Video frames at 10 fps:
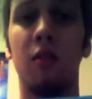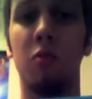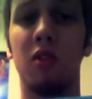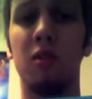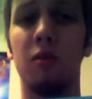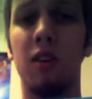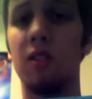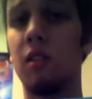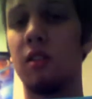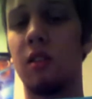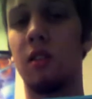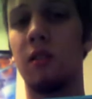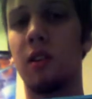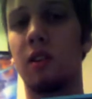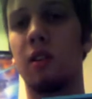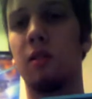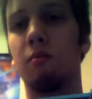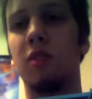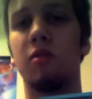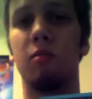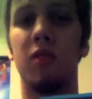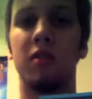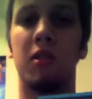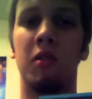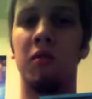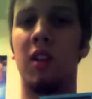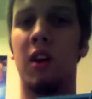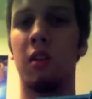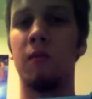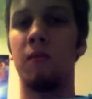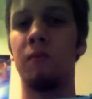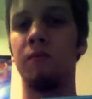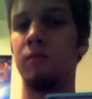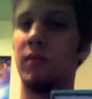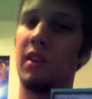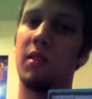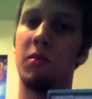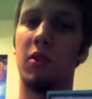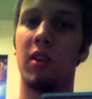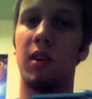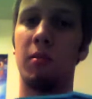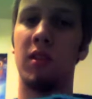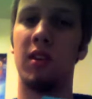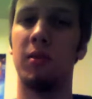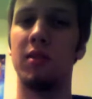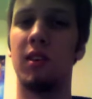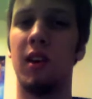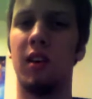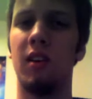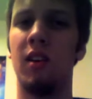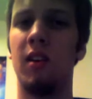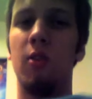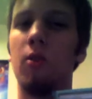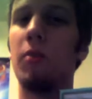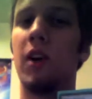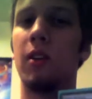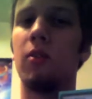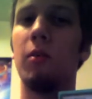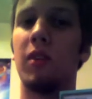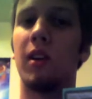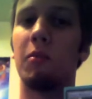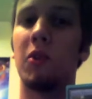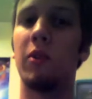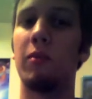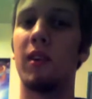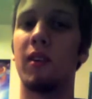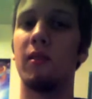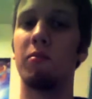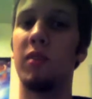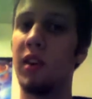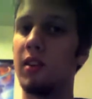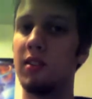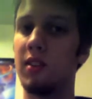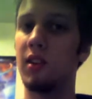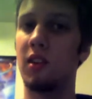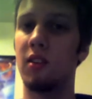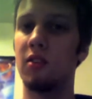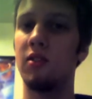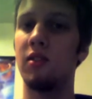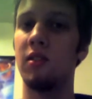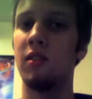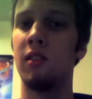from Worldwake, +1/+0 on flying. That seemed okay, but then it was like, who am I equipping? I'm equipping Plague Stingers